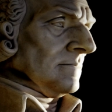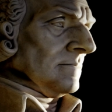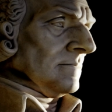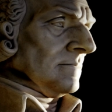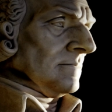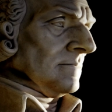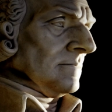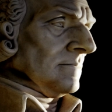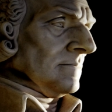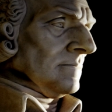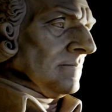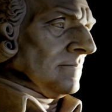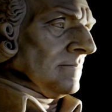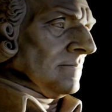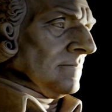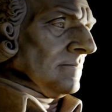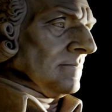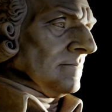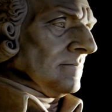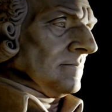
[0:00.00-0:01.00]

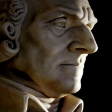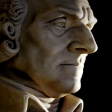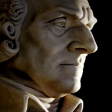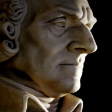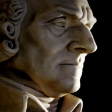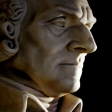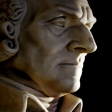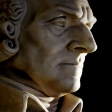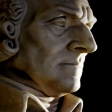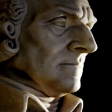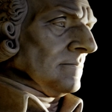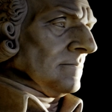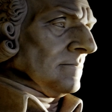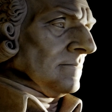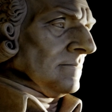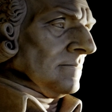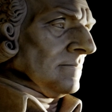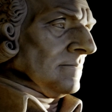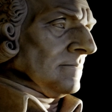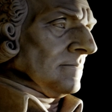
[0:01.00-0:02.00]

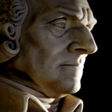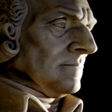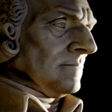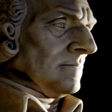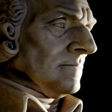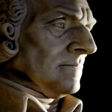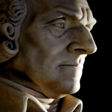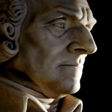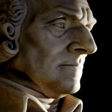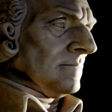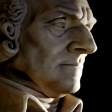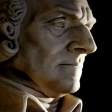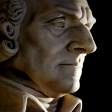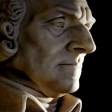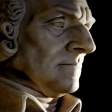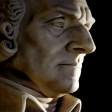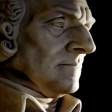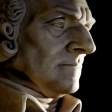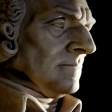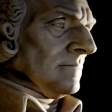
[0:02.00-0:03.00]

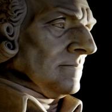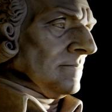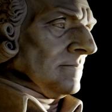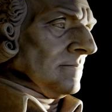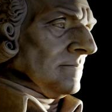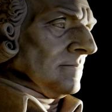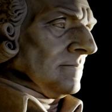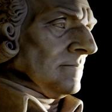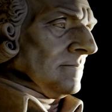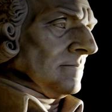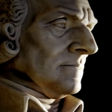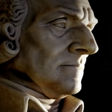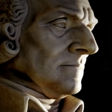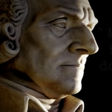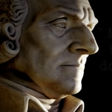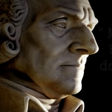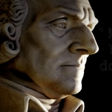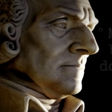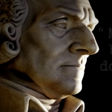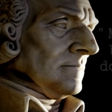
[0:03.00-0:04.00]

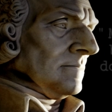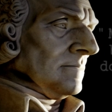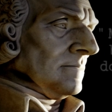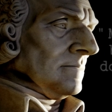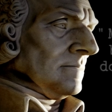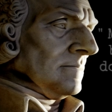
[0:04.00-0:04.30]
No one is speaking in this clip.